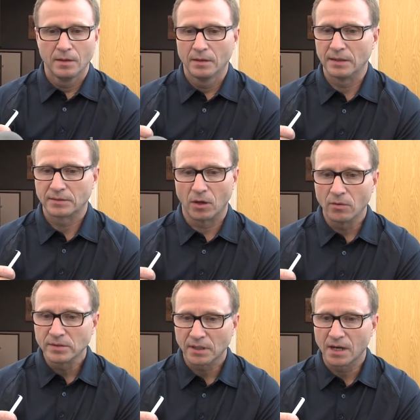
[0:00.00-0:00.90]
It's
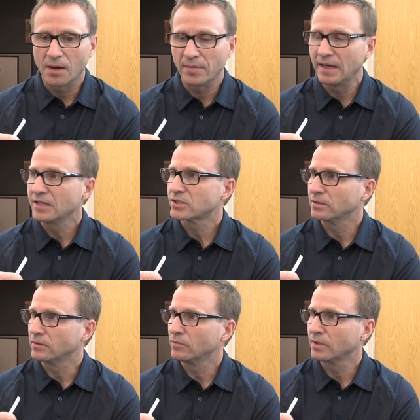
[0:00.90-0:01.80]
always a
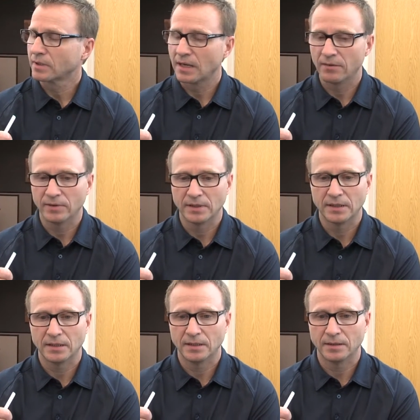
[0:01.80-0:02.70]
combination with Kevin.
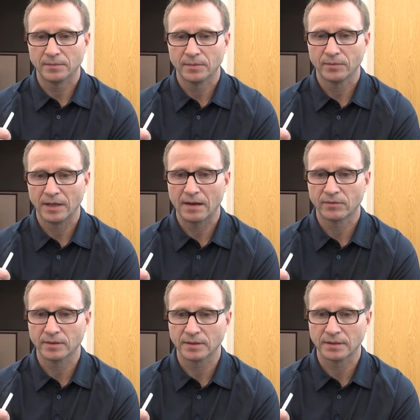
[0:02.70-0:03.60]
Um, we
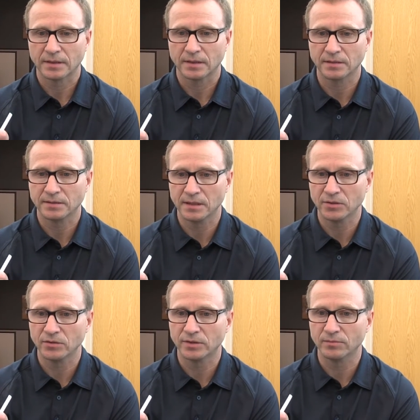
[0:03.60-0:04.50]
have to
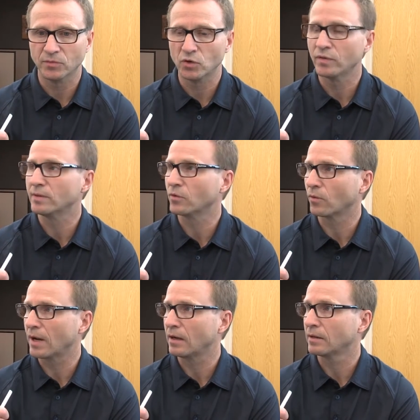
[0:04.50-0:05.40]
continue to move him
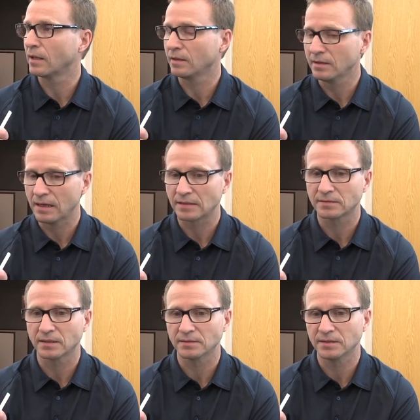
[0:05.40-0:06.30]
around, and he
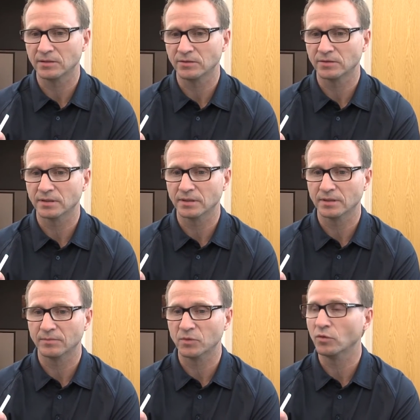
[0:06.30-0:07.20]
has to continue
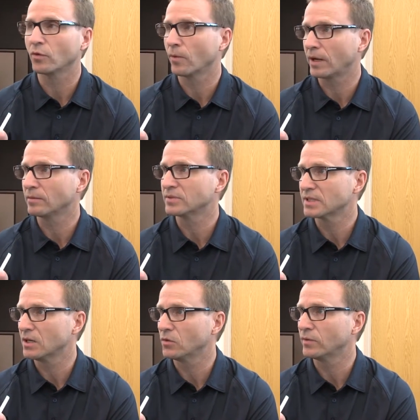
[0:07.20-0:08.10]
to move around
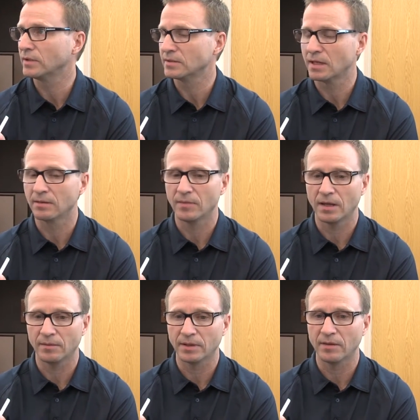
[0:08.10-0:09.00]
himself and, and,
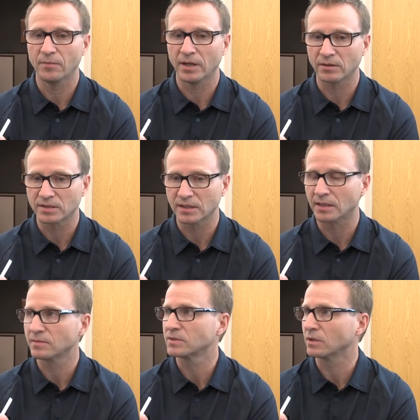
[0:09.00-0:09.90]
and get better
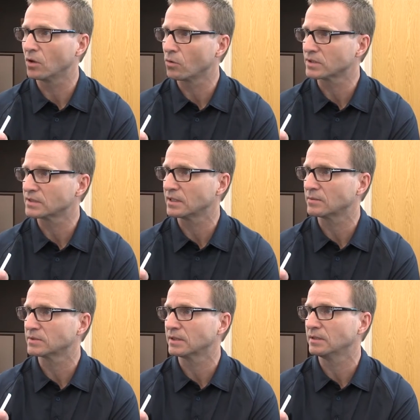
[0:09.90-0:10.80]
setups and lower
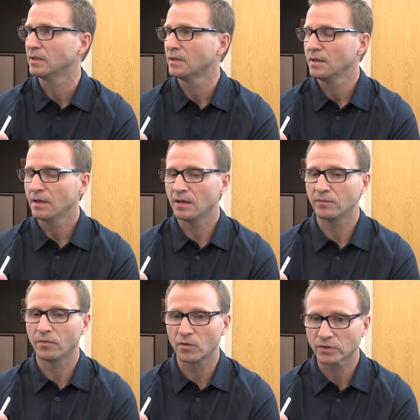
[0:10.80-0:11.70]
setups and,
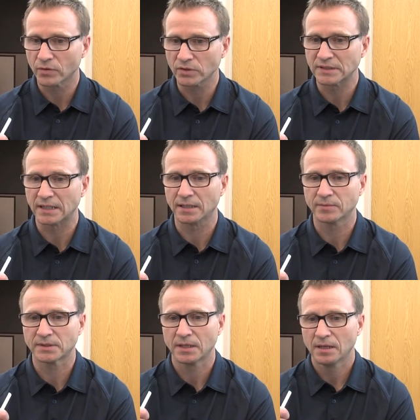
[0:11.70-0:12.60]
and forceful
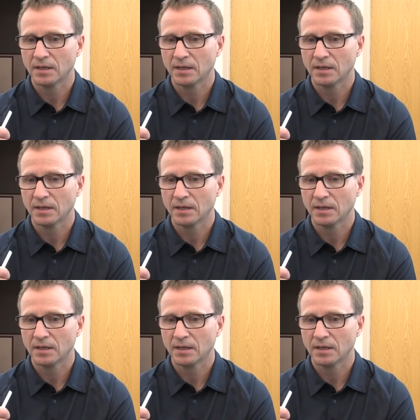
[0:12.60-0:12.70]
setups.